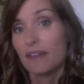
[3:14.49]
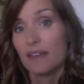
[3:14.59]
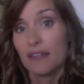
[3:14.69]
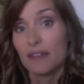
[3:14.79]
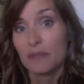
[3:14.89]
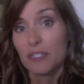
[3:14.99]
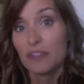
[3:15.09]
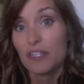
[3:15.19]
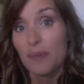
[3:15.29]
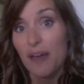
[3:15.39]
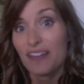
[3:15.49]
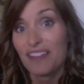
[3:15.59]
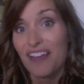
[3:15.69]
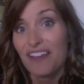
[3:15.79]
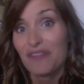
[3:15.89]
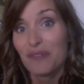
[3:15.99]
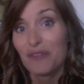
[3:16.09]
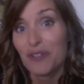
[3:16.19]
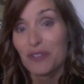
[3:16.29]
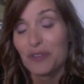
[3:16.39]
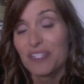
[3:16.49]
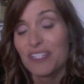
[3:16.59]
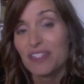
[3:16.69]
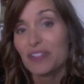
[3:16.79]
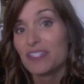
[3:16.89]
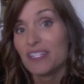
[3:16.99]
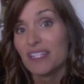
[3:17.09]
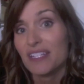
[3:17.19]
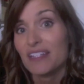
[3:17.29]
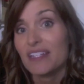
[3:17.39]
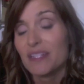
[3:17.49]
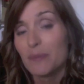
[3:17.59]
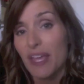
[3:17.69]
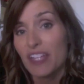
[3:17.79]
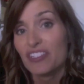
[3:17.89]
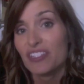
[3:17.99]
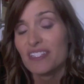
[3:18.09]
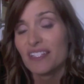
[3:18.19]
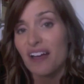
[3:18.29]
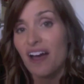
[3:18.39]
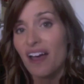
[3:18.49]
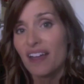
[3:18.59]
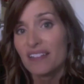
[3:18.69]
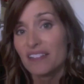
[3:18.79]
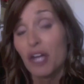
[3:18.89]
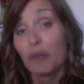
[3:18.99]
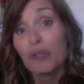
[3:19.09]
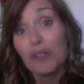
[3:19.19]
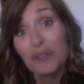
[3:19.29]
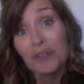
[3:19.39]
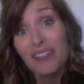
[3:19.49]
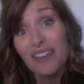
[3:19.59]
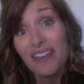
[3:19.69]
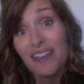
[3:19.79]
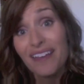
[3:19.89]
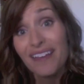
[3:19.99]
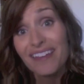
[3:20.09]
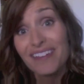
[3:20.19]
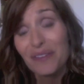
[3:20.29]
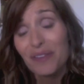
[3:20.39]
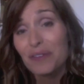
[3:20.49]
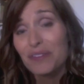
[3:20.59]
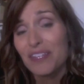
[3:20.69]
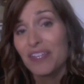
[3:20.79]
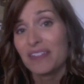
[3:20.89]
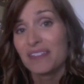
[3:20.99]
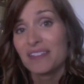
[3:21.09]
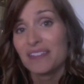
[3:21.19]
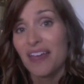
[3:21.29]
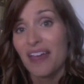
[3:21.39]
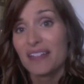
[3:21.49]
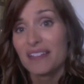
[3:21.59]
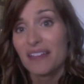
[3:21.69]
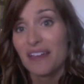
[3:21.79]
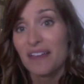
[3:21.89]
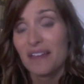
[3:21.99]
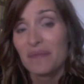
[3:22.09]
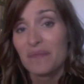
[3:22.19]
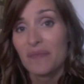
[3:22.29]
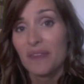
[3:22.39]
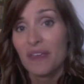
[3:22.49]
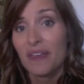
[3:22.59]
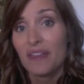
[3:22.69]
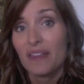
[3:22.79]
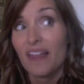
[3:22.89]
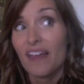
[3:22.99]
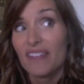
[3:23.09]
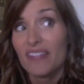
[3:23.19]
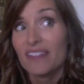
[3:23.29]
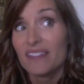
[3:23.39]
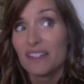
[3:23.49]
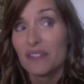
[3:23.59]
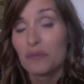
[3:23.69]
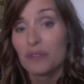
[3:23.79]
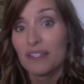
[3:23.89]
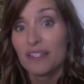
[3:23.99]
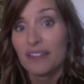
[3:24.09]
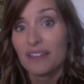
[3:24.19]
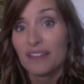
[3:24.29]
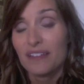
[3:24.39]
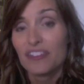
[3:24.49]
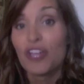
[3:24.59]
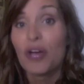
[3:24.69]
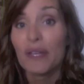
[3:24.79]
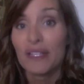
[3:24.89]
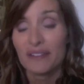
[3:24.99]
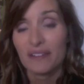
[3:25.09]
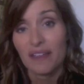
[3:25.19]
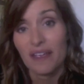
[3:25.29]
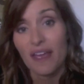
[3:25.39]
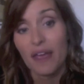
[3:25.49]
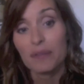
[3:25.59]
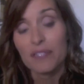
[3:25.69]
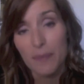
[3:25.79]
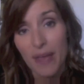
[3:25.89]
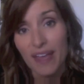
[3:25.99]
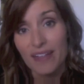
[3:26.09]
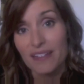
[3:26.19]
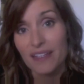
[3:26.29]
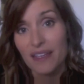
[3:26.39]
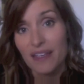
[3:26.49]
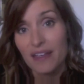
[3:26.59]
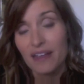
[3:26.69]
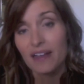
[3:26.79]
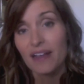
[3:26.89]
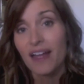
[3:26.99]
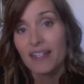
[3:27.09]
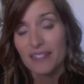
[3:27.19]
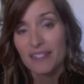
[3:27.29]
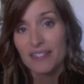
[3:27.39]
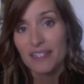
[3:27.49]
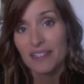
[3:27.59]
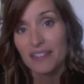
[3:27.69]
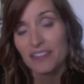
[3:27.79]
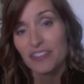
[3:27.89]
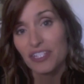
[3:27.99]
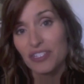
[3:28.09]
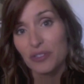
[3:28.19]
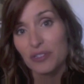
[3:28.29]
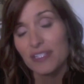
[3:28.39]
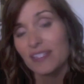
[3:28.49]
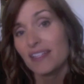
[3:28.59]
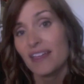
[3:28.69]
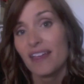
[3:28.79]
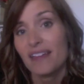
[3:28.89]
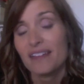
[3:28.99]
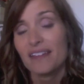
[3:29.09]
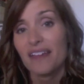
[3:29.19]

And when you think about love from 1 Corinthians 13, that it's patient and kind and not rude, those things that love is really showing a respect, kindness and gentleness, and